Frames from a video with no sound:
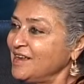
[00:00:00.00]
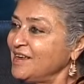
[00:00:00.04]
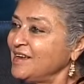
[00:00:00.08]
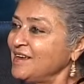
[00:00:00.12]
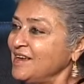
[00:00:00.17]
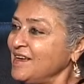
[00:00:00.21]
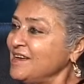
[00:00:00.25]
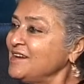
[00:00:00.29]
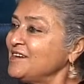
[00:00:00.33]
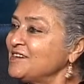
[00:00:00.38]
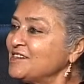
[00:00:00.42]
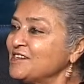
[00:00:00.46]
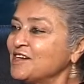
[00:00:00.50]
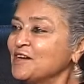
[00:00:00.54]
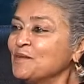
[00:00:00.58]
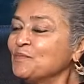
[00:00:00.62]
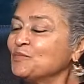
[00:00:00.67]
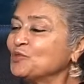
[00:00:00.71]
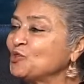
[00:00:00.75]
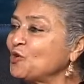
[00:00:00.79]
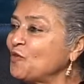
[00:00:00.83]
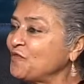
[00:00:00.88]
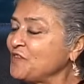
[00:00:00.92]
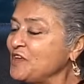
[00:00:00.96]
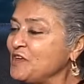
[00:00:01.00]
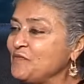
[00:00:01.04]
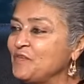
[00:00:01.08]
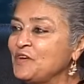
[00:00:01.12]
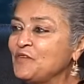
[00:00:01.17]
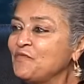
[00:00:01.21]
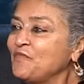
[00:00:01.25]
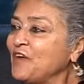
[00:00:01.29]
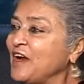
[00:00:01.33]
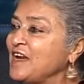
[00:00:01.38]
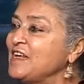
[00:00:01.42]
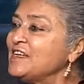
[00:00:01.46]
in terms of
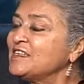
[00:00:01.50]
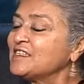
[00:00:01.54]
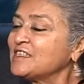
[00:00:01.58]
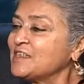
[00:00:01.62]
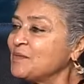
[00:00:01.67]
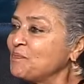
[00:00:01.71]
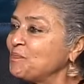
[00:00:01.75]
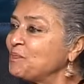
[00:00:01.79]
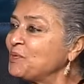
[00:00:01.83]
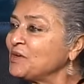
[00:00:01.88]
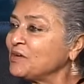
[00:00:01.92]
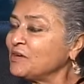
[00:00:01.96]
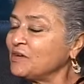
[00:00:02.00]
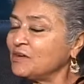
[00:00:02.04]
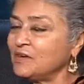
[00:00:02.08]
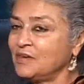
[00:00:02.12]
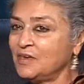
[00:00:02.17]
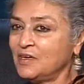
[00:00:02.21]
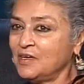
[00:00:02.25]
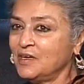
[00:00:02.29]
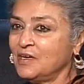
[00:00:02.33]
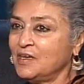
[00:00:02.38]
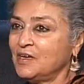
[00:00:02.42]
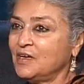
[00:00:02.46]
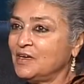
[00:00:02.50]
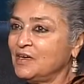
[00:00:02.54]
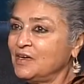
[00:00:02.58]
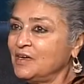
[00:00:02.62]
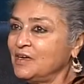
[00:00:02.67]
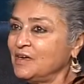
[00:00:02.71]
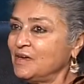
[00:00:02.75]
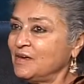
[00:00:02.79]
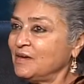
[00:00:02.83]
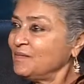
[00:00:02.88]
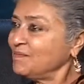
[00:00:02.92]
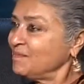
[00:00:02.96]
even very simple
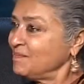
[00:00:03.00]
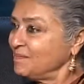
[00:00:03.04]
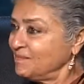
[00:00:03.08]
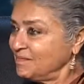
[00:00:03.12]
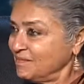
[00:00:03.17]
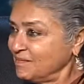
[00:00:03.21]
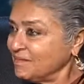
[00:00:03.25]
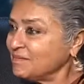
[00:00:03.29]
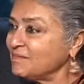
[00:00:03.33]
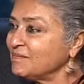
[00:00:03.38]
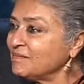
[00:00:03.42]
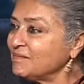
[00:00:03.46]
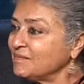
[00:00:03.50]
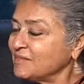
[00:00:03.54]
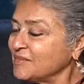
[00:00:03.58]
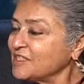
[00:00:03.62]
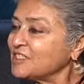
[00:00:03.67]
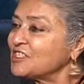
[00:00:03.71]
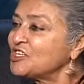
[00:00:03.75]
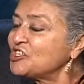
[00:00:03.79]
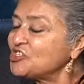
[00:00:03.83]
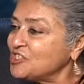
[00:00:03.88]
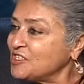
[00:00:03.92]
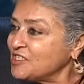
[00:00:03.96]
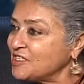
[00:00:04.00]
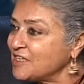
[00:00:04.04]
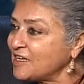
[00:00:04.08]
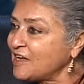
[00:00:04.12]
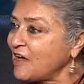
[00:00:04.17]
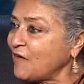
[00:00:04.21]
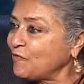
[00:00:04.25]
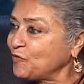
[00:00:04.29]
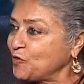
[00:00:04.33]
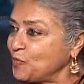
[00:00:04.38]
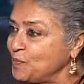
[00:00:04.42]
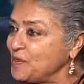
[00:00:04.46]
decisions that
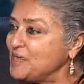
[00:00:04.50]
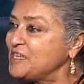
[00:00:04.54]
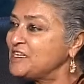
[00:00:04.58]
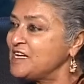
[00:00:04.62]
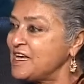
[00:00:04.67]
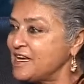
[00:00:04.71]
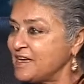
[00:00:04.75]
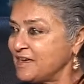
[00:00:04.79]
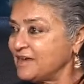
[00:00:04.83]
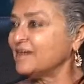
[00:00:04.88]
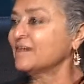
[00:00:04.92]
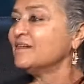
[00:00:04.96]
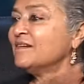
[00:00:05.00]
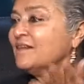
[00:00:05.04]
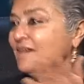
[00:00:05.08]
have to be taken.